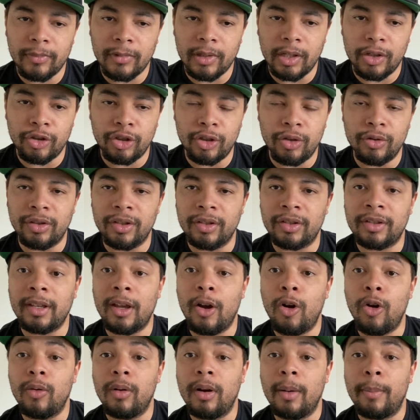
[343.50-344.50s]
She used to
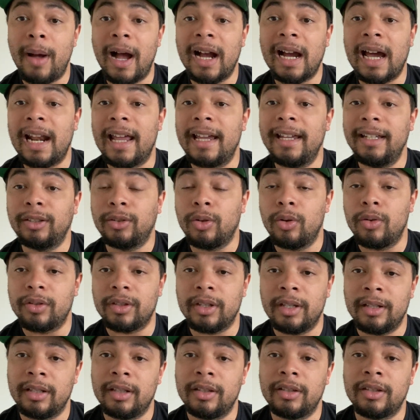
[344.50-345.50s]
sell
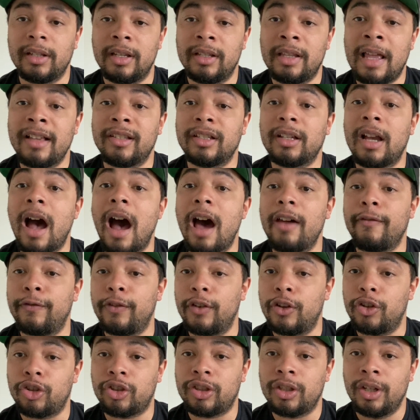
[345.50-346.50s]
bacalaitos. That's
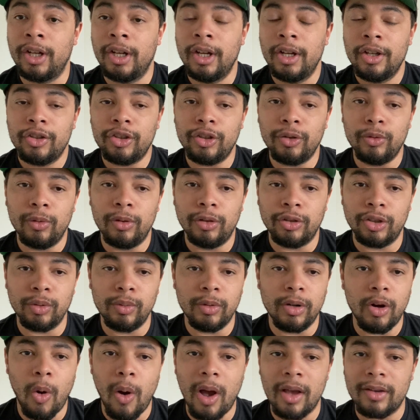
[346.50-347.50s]
codfish. She
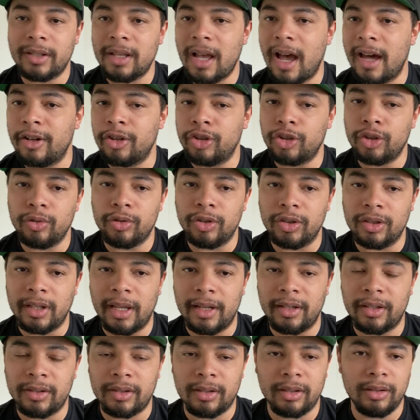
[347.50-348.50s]
would go outside and she would just
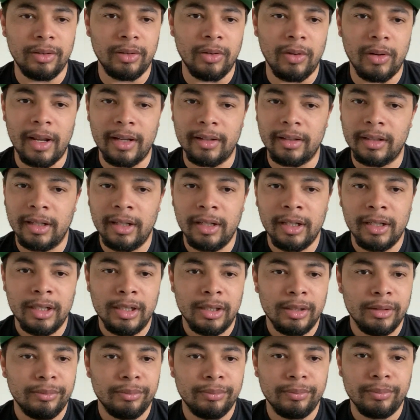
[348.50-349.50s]
like
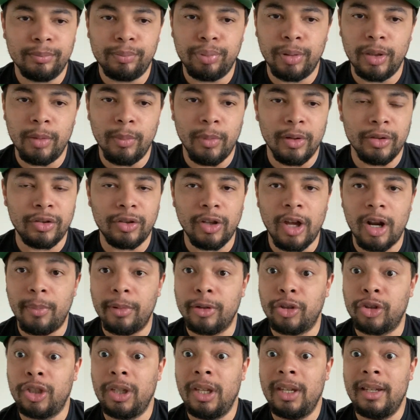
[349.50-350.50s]
pretty much start up a
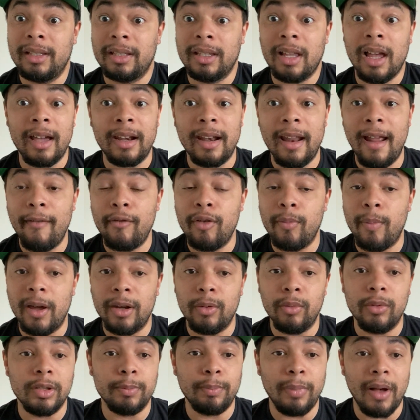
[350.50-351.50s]
cheese line that
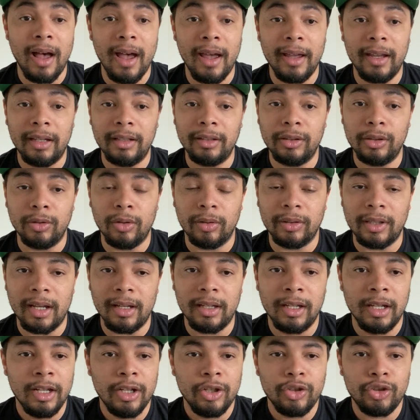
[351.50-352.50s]
everybody was buying.
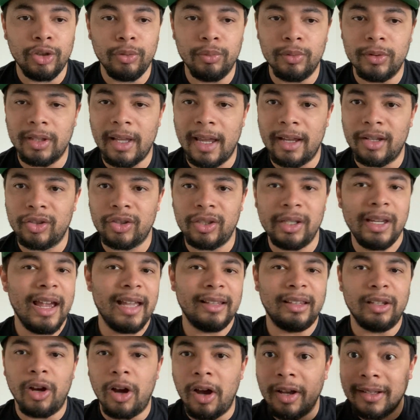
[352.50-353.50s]
That she
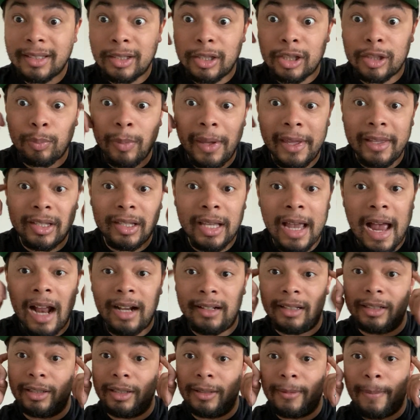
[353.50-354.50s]
had the hustler's
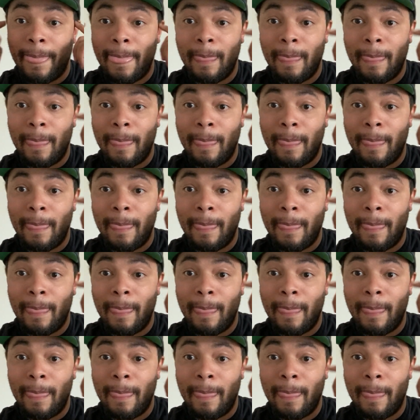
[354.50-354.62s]
mentality,